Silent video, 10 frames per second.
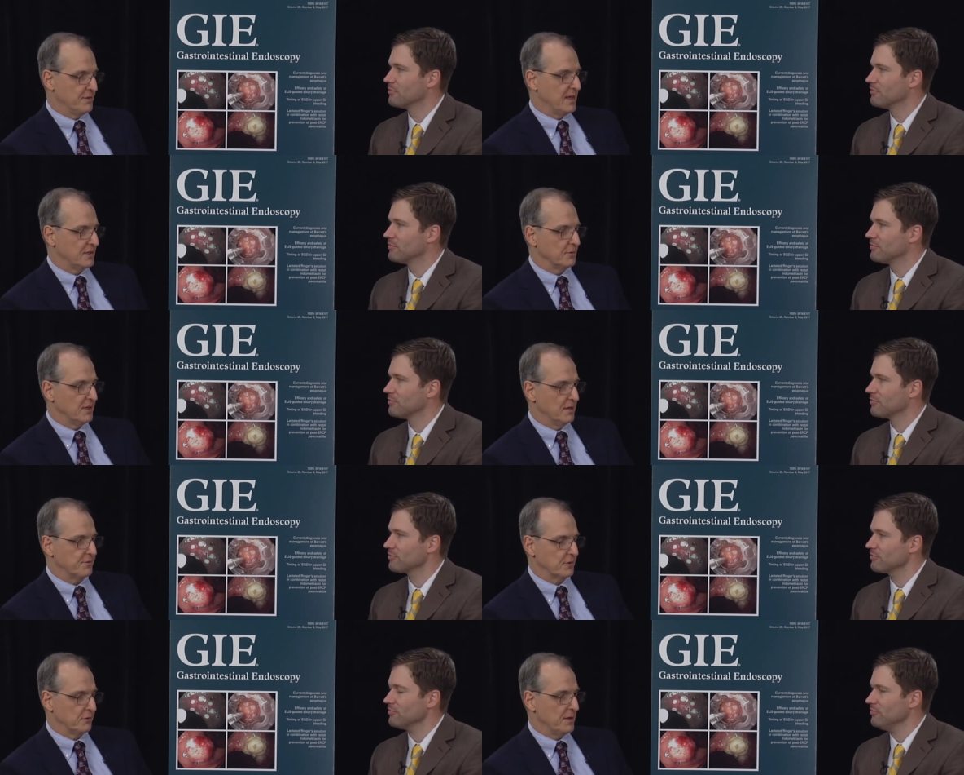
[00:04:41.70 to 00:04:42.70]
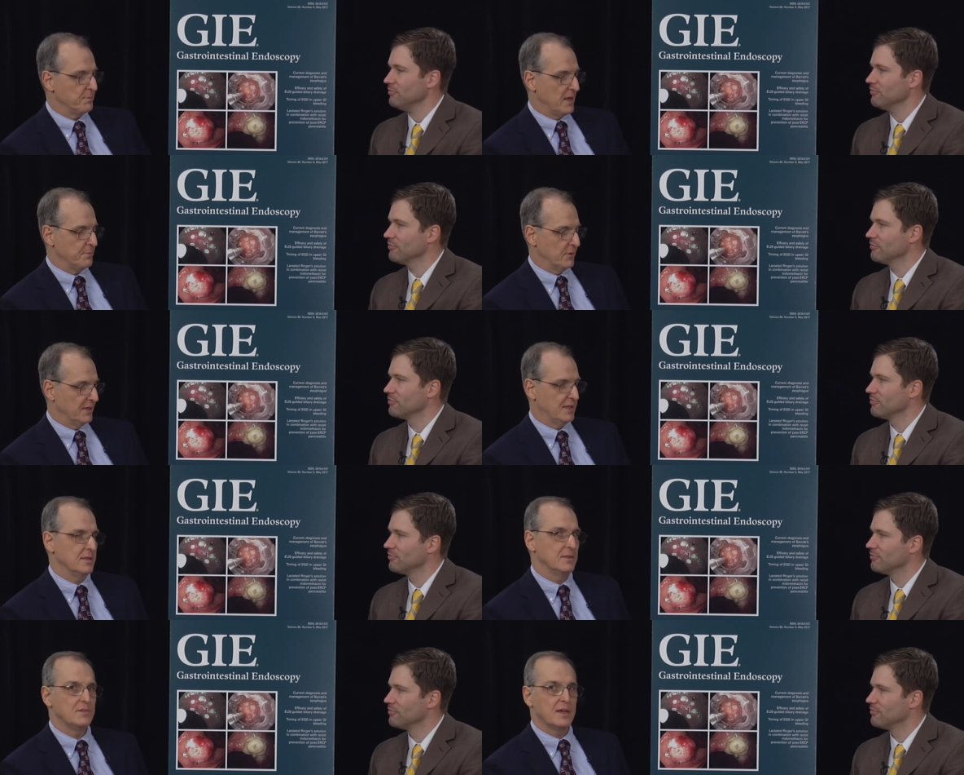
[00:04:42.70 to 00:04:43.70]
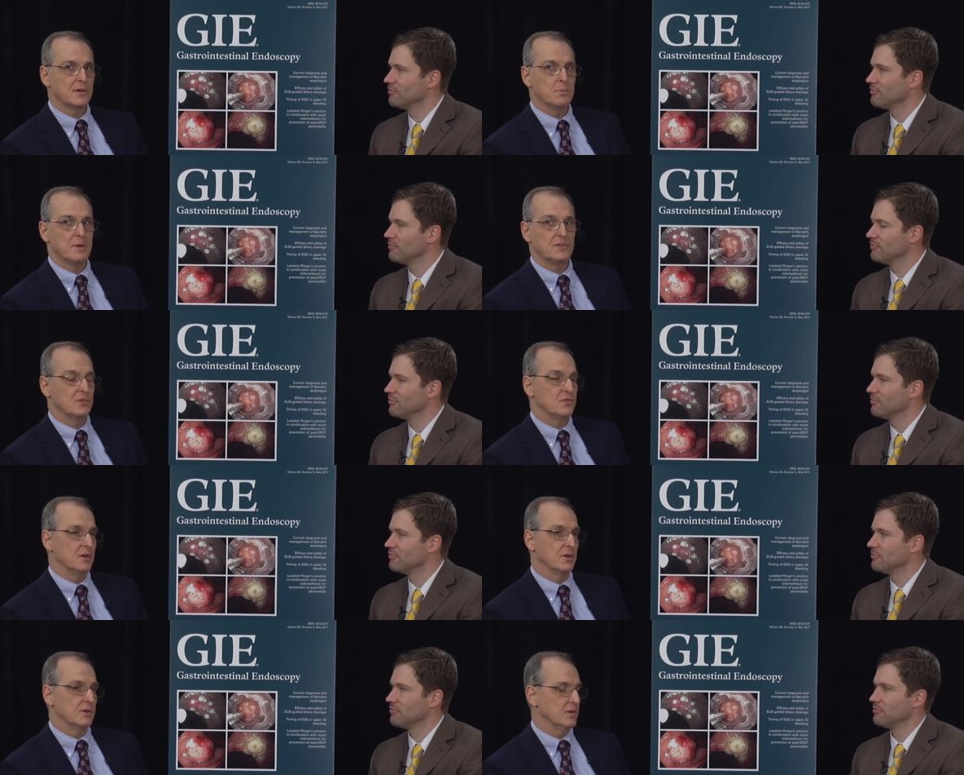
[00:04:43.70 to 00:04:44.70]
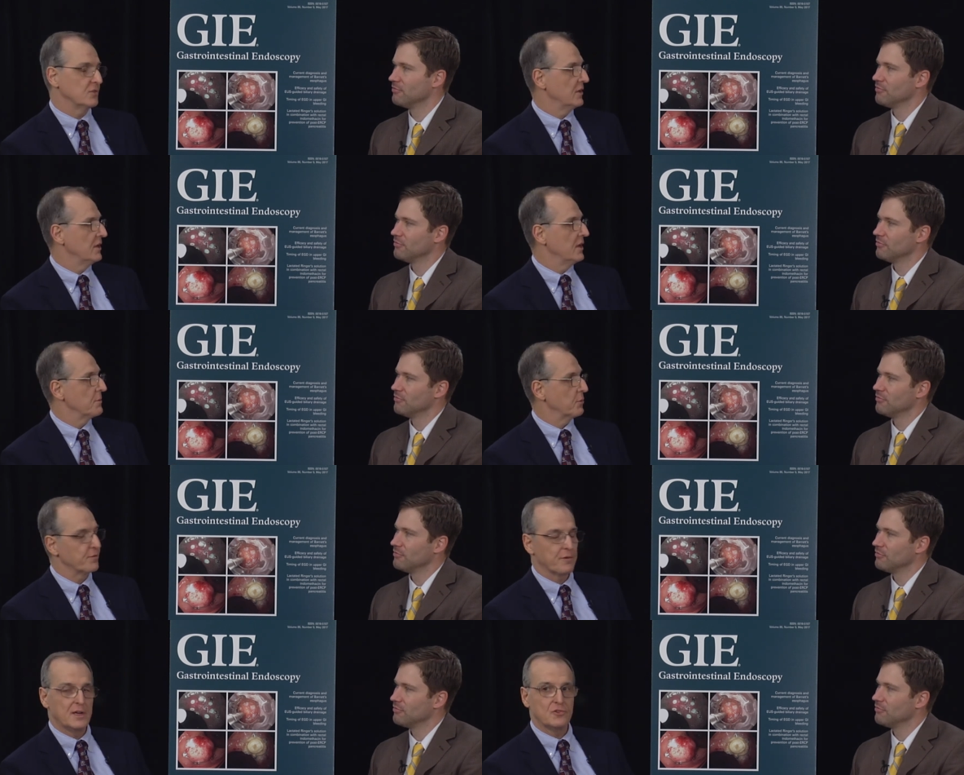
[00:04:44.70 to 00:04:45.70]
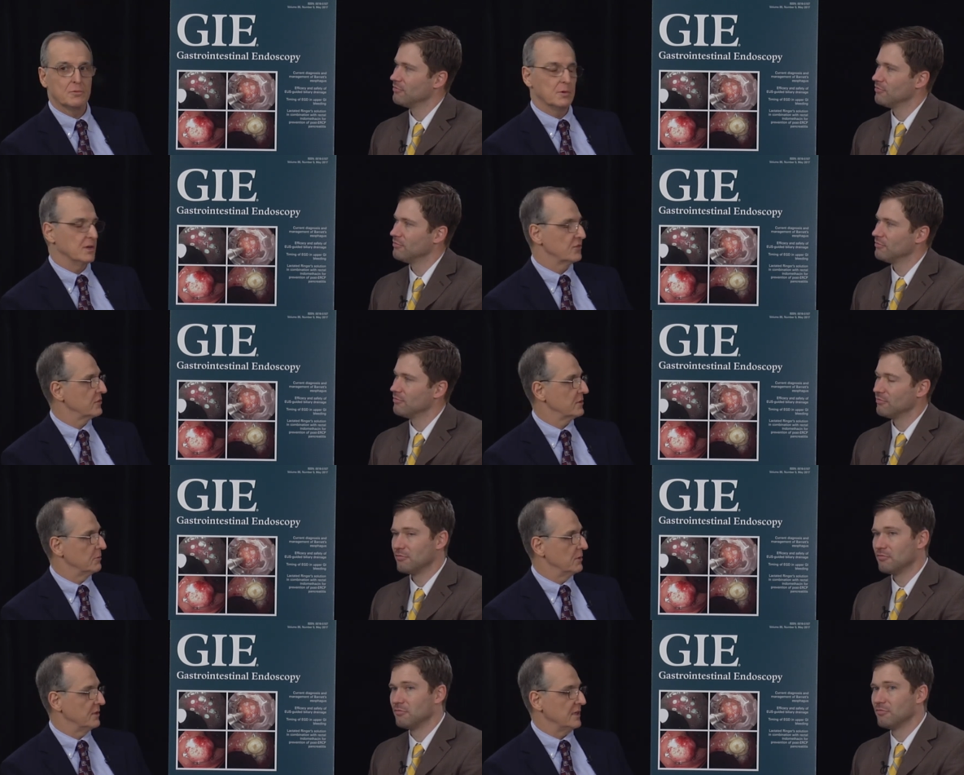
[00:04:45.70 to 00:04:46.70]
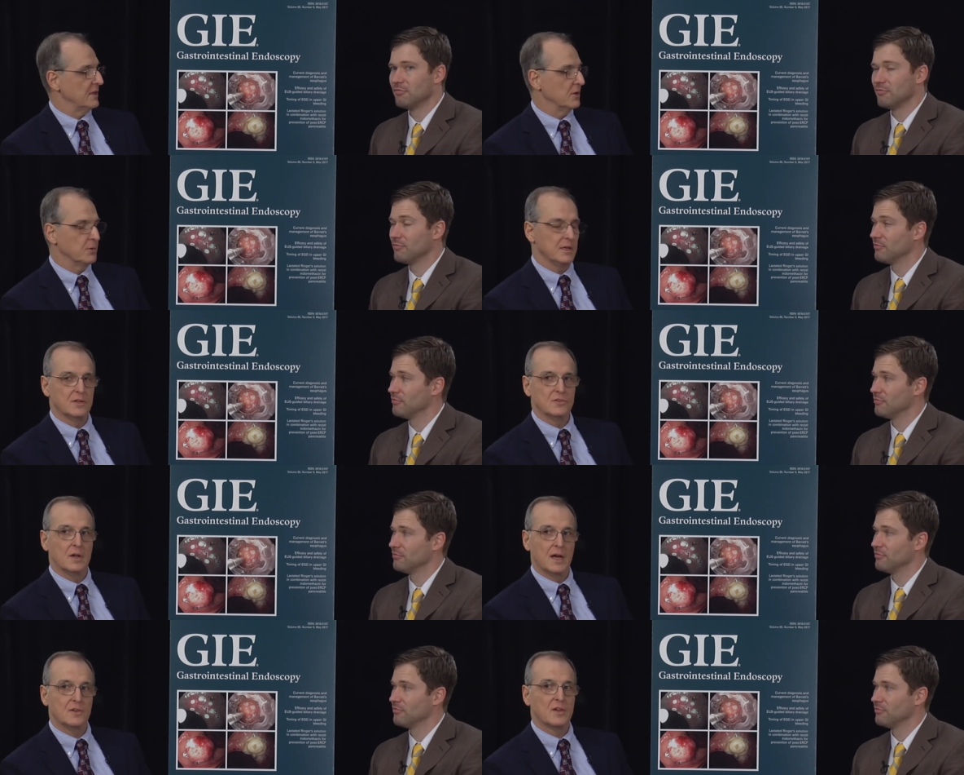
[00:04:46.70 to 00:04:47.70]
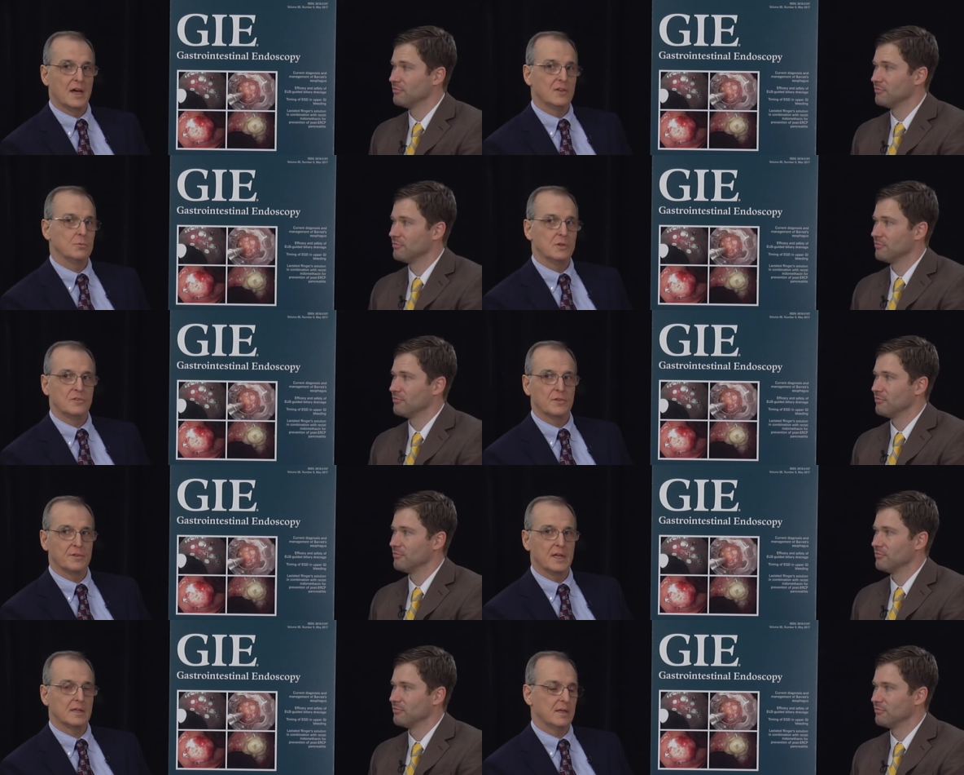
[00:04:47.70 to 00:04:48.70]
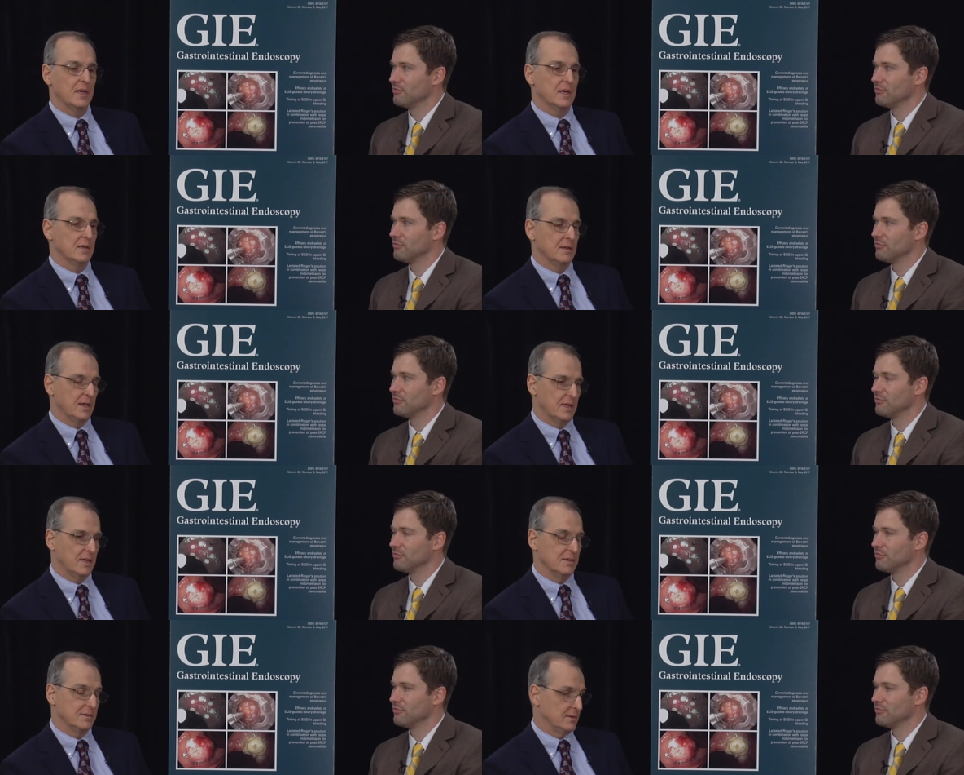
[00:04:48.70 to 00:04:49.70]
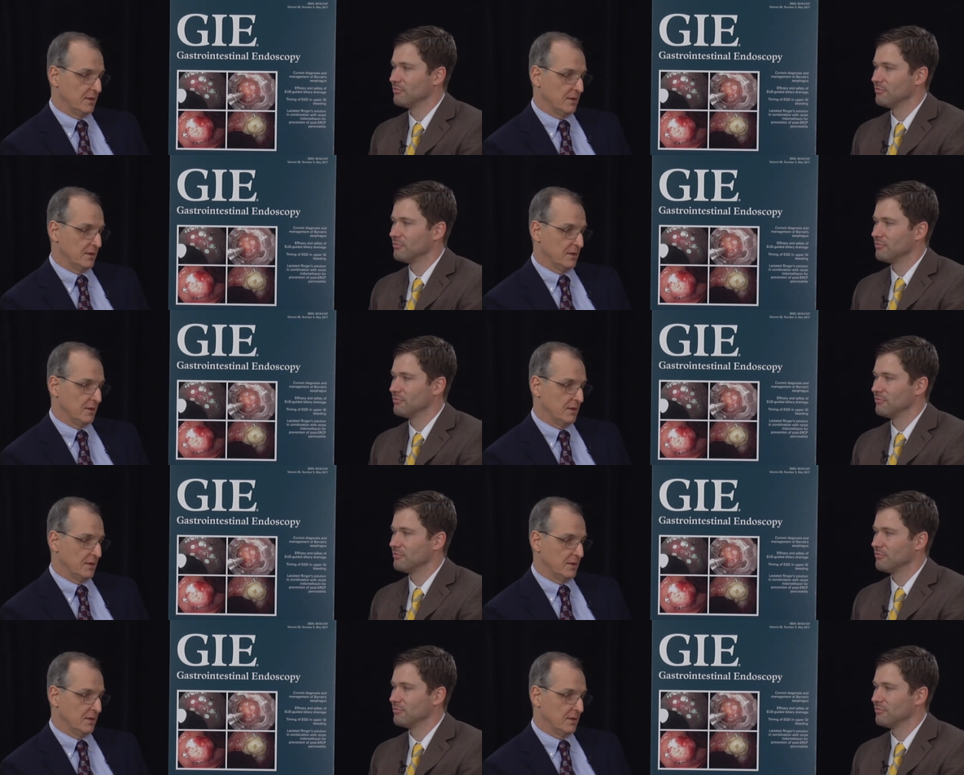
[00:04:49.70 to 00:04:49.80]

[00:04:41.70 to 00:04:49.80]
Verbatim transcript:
Speaker 1: to thank you again for a great paper. And again, the take-home message here is perforation risk with EOE is not as high as we used to think, and and